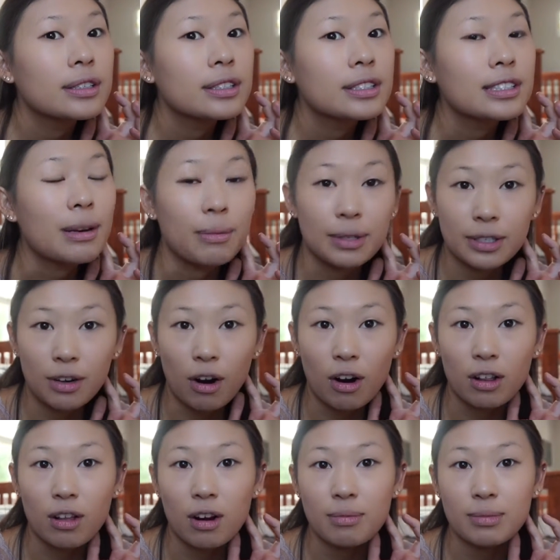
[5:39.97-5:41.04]
someone's car
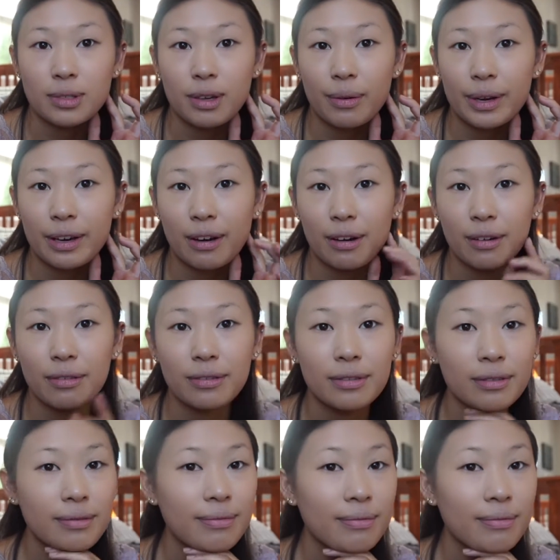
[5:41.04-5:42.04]
alarm's going off.